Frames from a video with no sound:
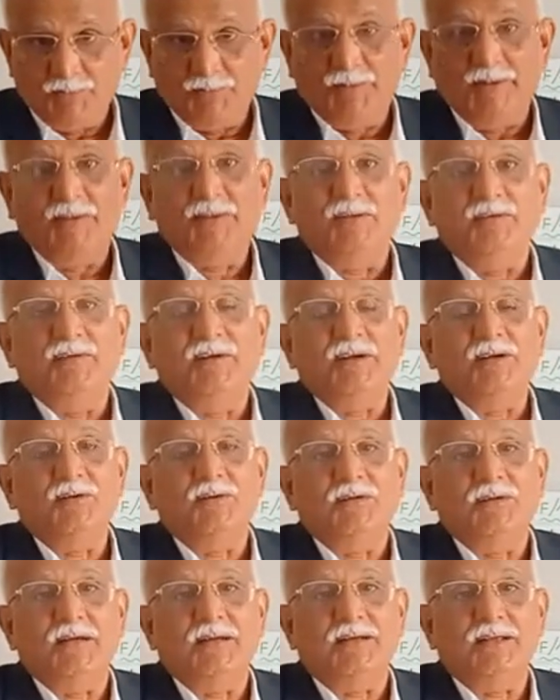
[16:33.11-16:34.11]
specific
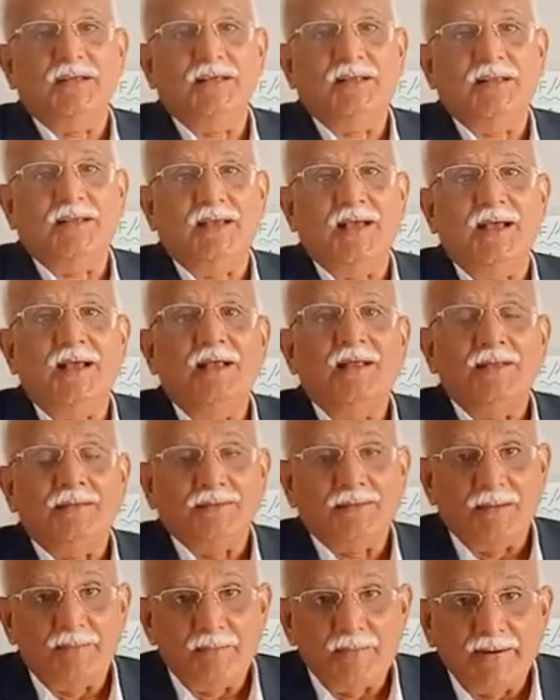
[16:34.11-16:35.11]
to that area
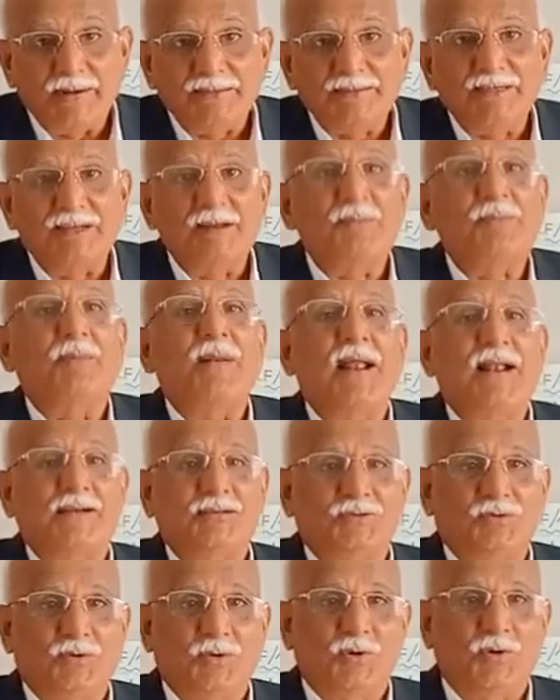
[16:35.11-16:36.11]
the medicinal
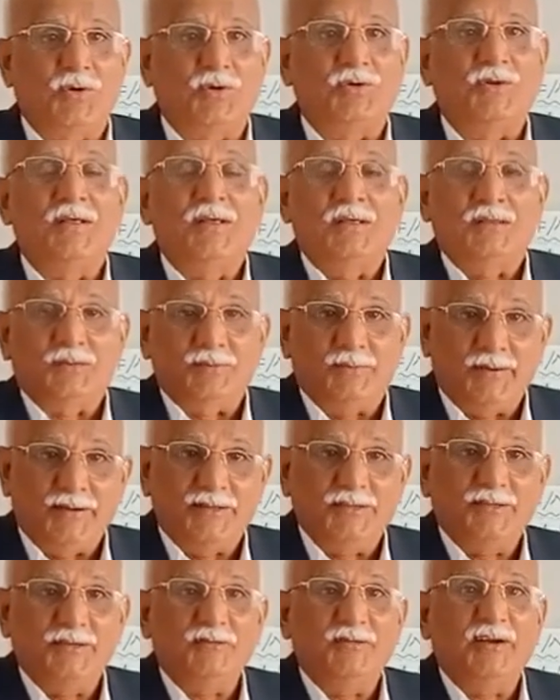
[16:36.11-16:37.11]
plants grown,
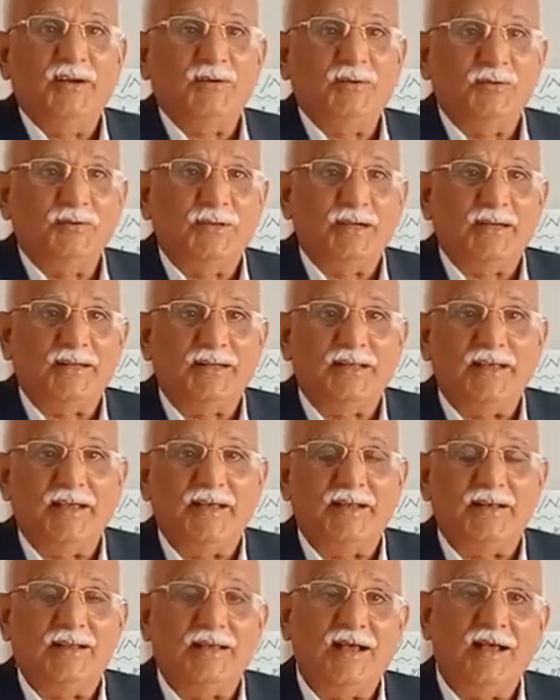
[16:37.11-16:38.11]
specific to that
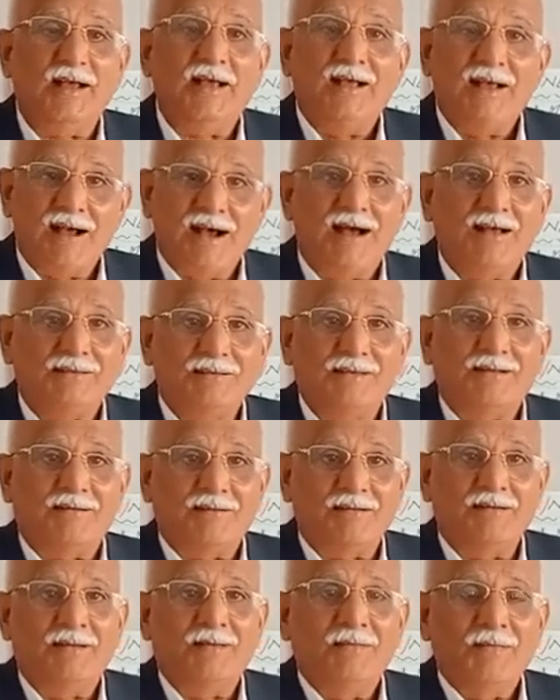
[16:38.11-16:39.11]
area
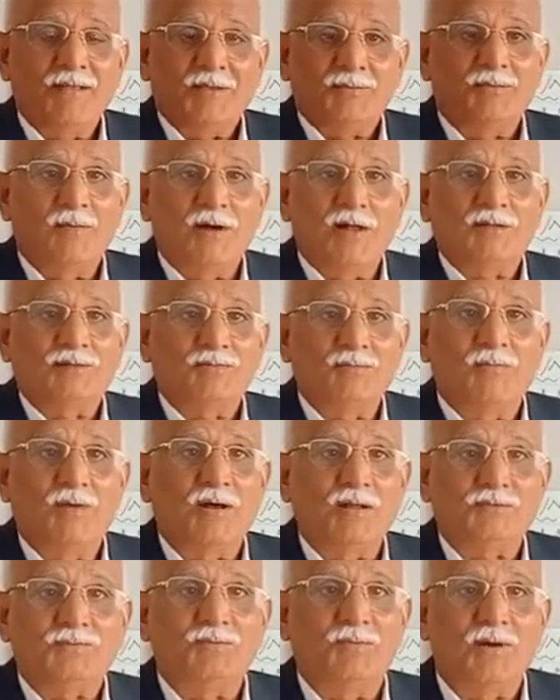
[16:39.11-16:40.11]
other
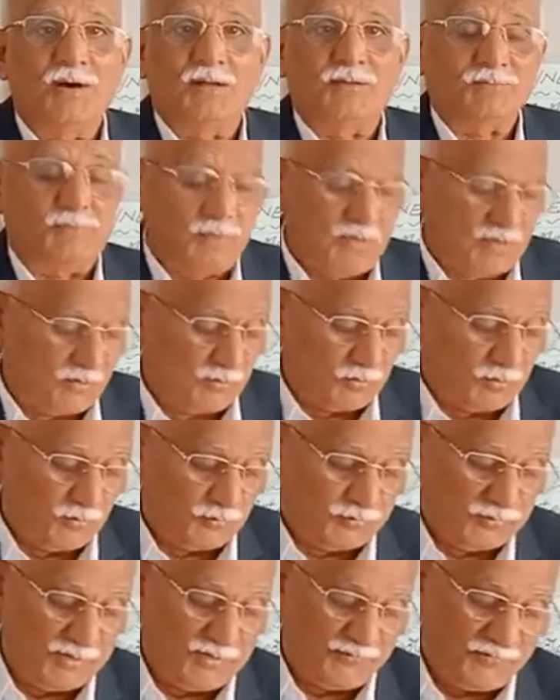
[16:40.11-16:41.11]
small
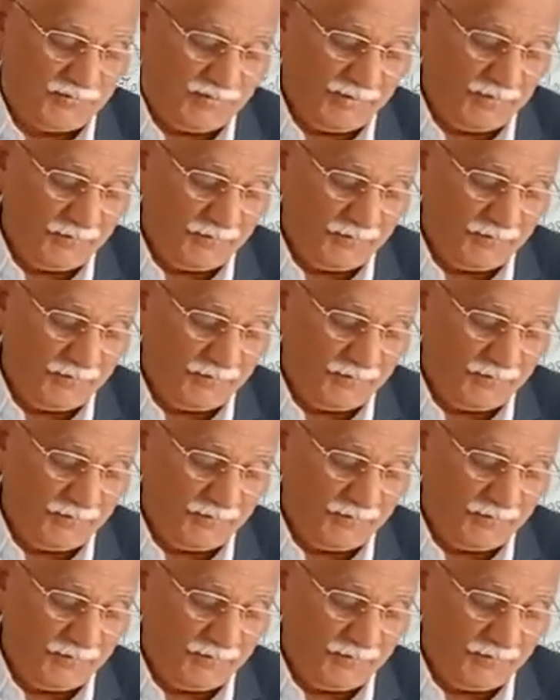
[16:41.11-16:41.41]
groups of